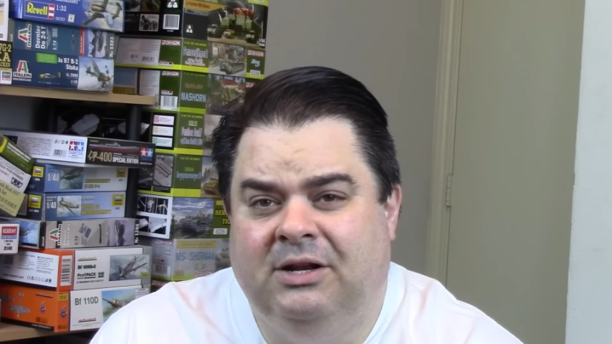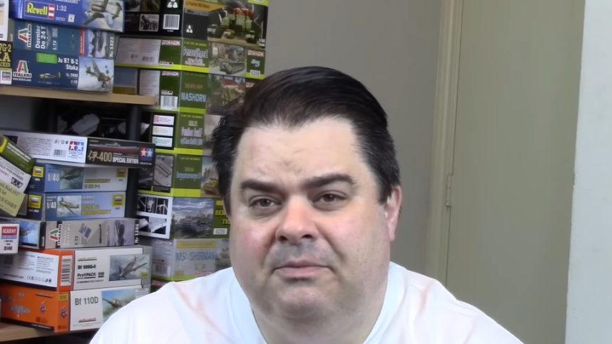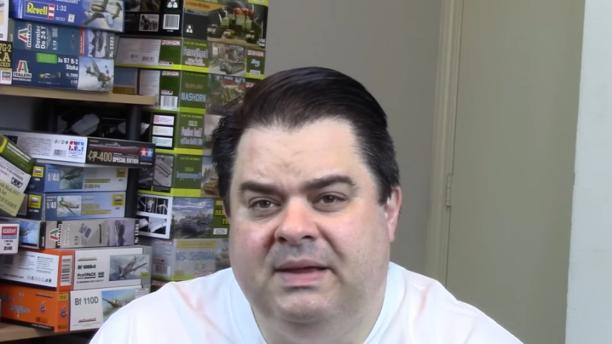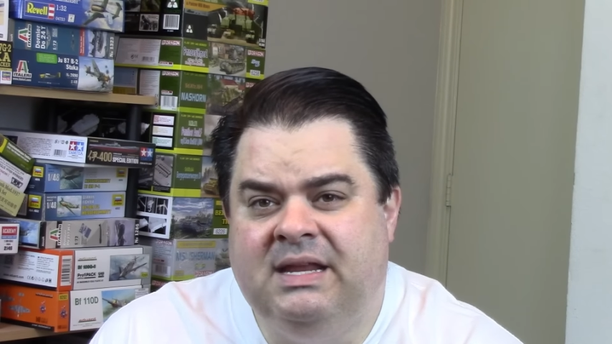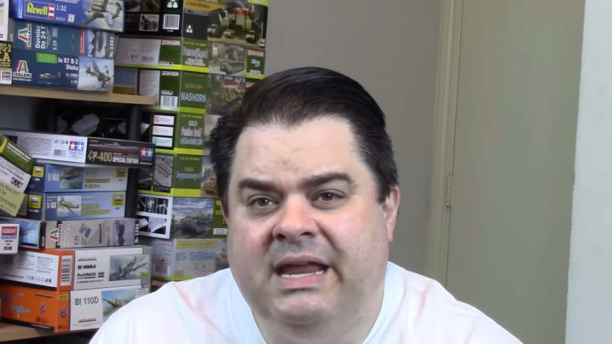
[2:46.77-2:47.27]
you
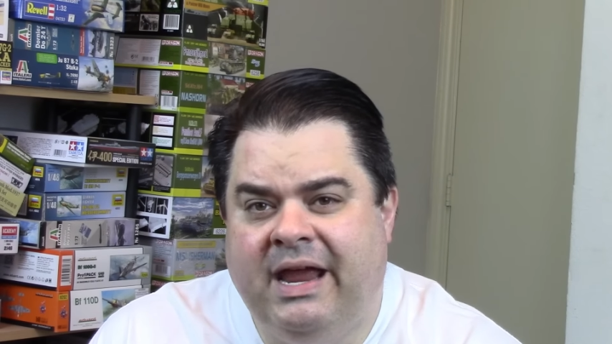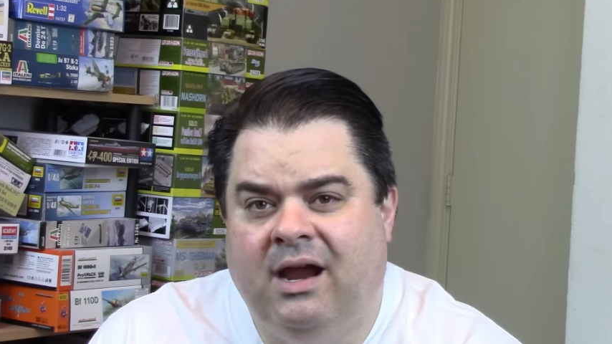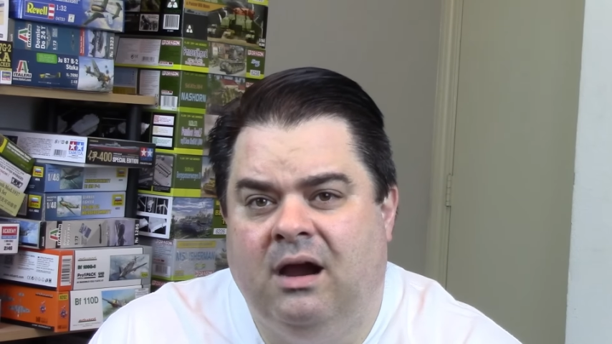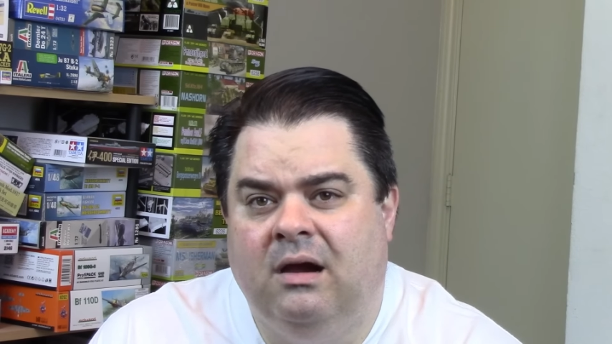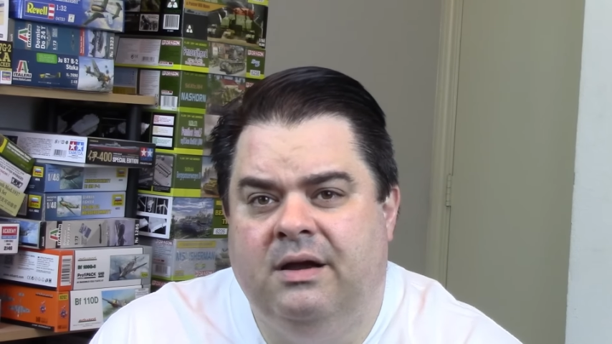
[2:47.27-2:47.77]
know, be in the
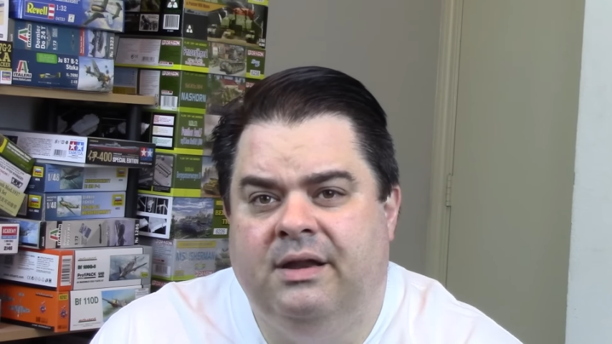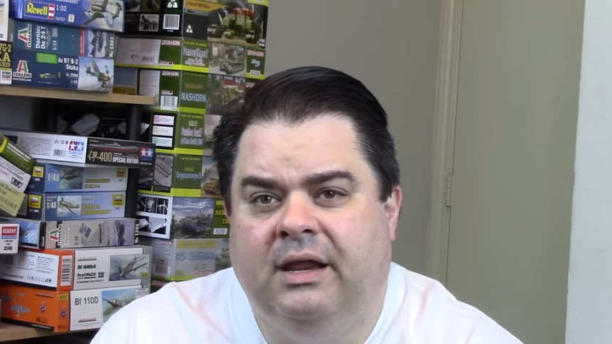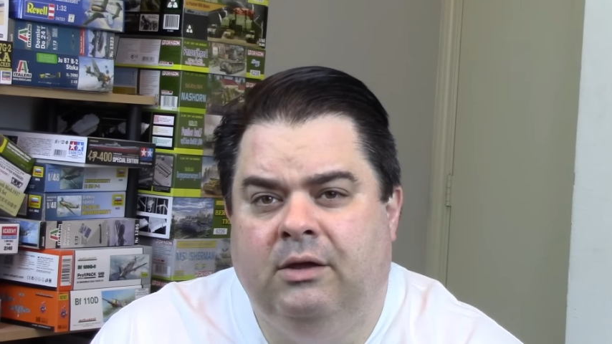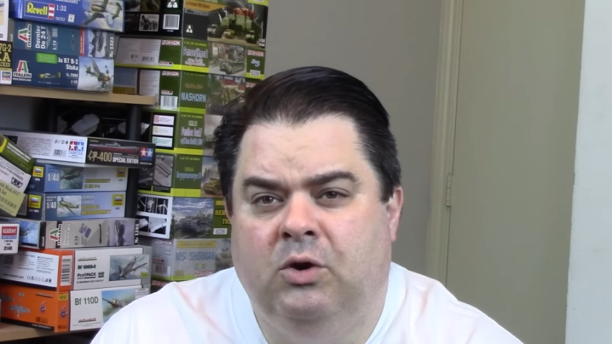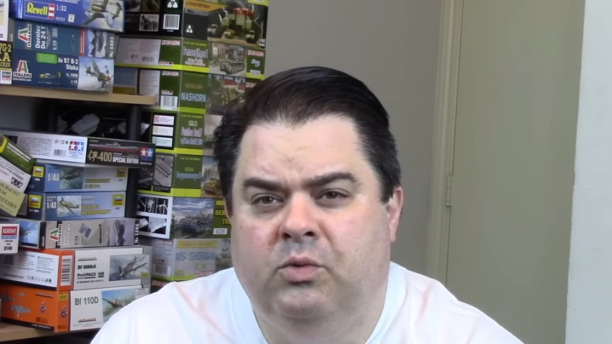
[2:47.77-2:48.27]
air,
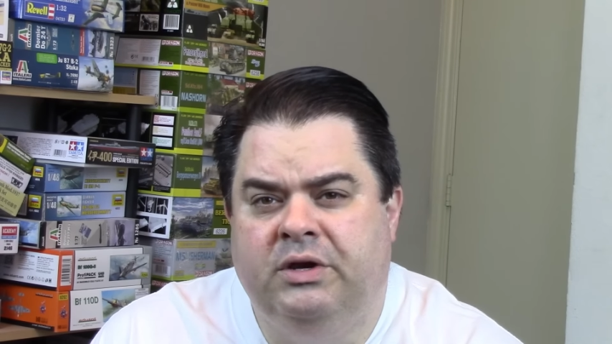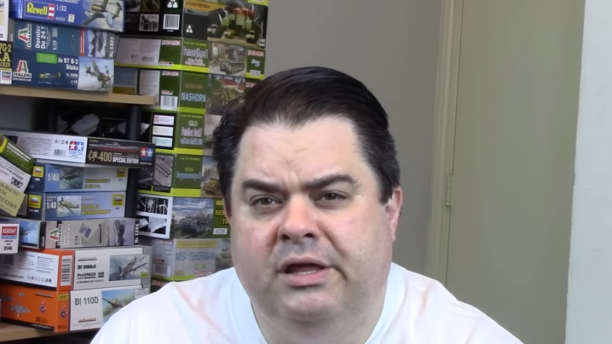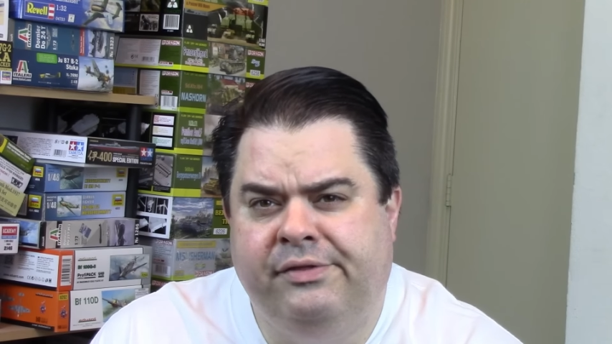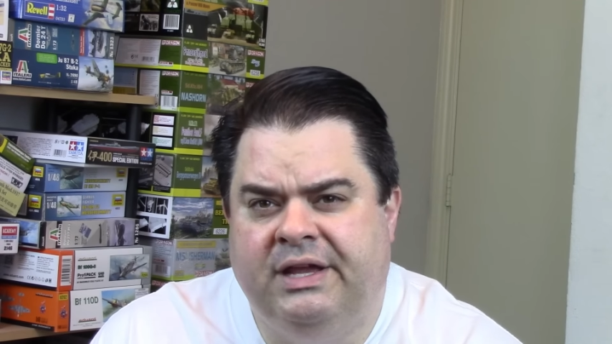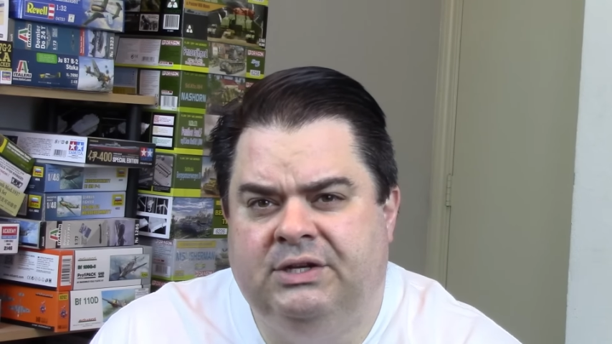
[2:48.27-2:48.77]
and you don't
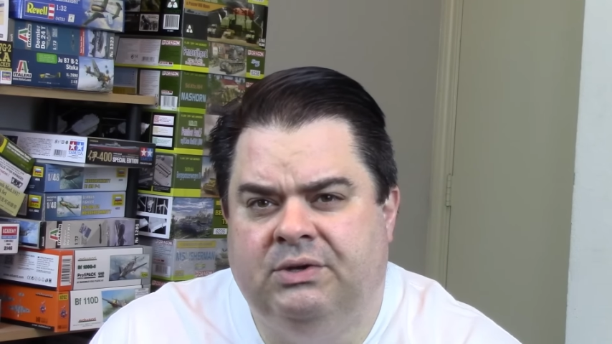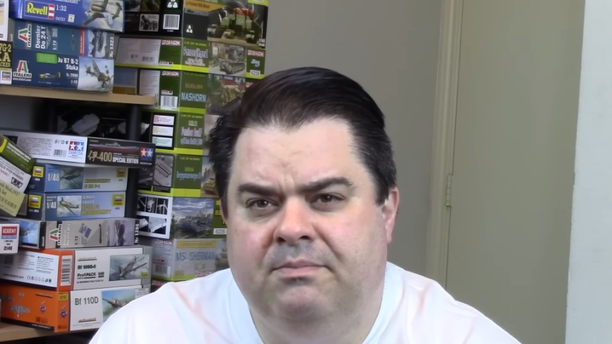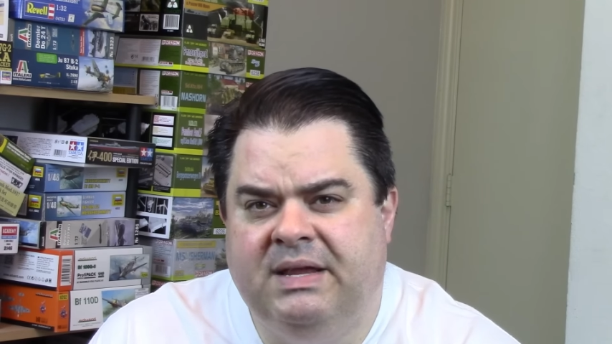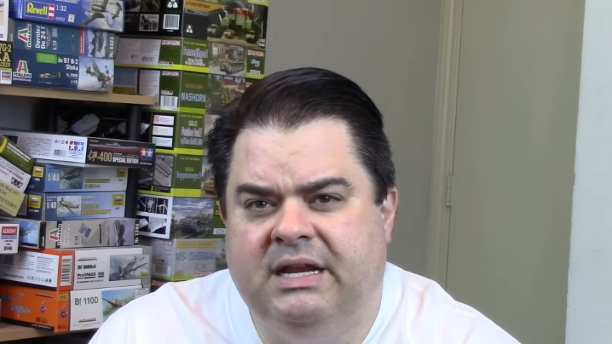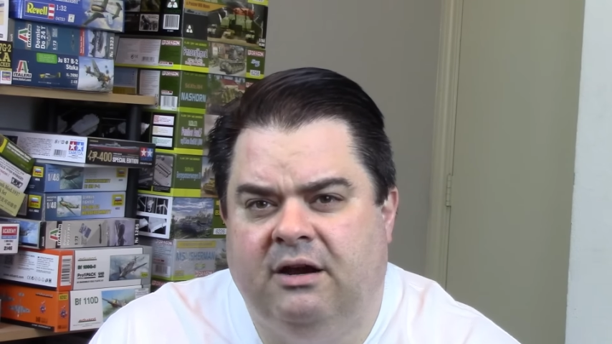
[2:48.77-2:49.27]
want anything
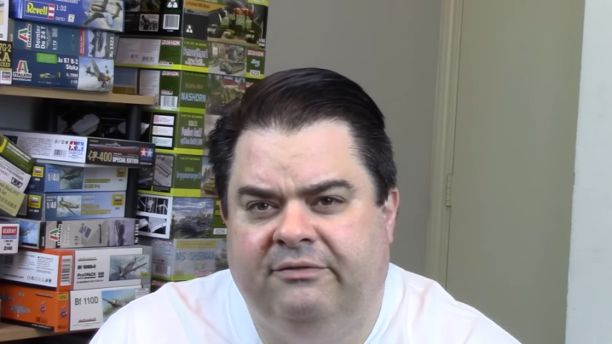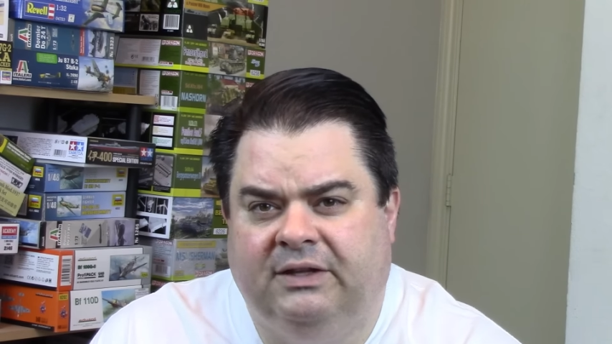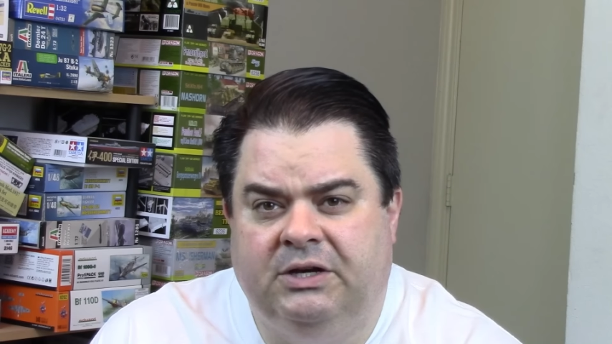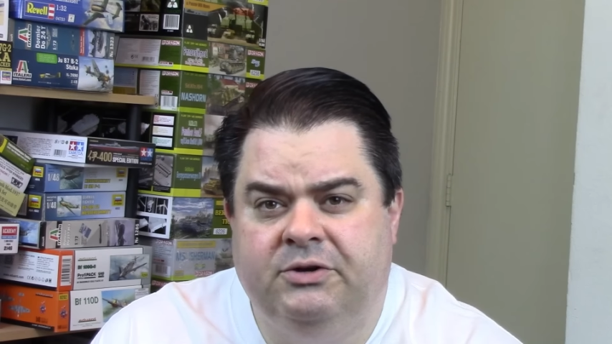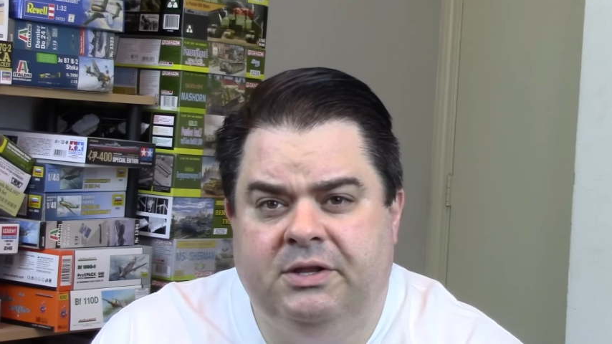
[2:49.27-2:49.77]
to impede
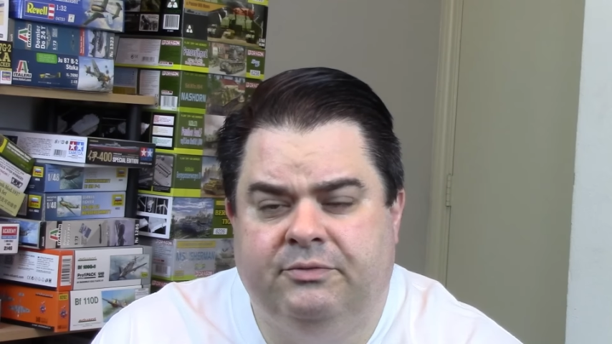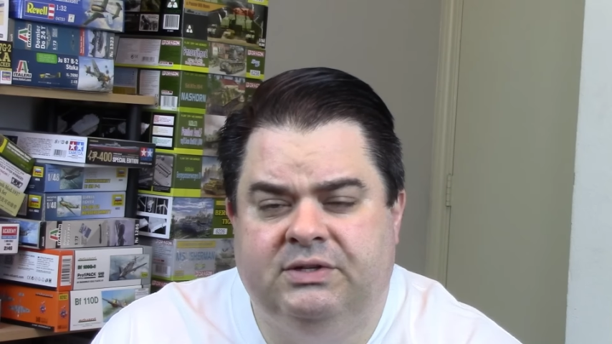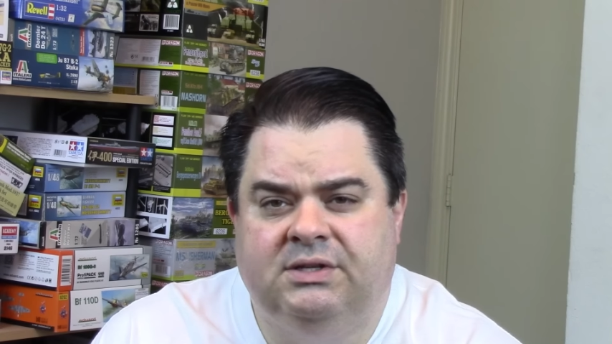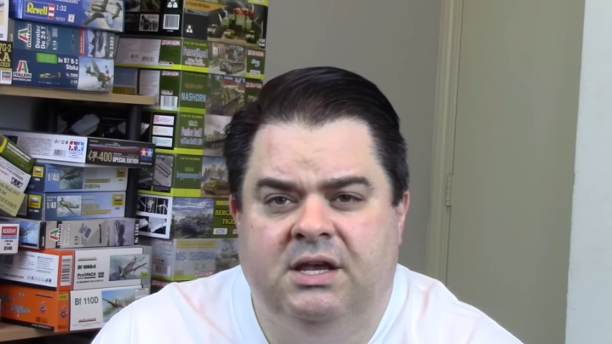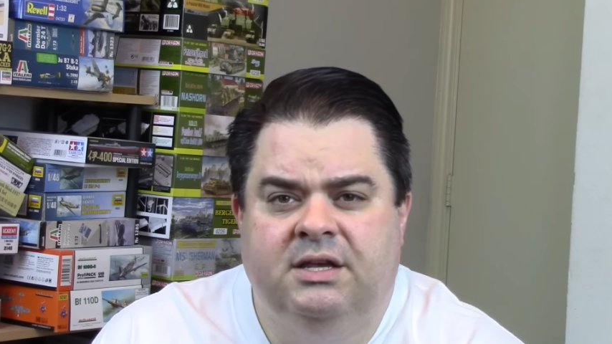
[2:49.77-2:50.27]
airflow, and that
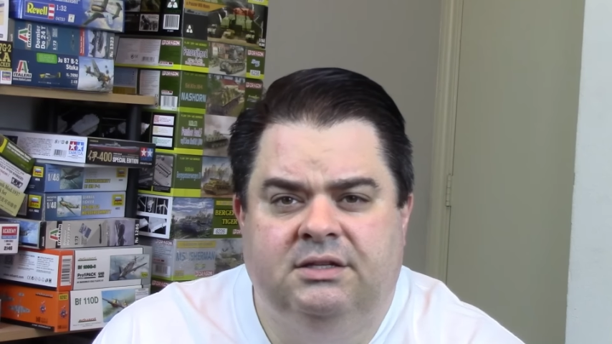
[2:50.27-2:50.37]
would